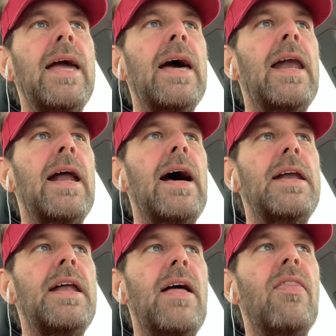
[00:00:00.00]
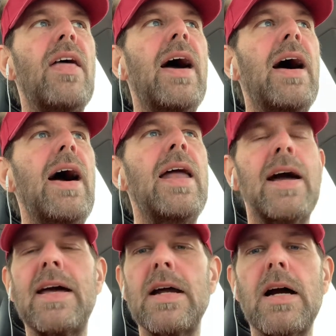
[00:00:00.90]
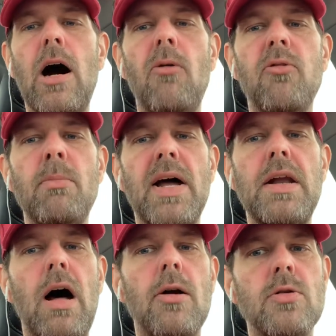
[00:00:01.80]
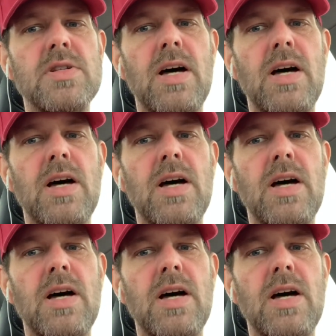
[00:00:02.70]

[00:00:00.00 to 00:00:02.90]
in and I'd done that, and I get a call from my doctor's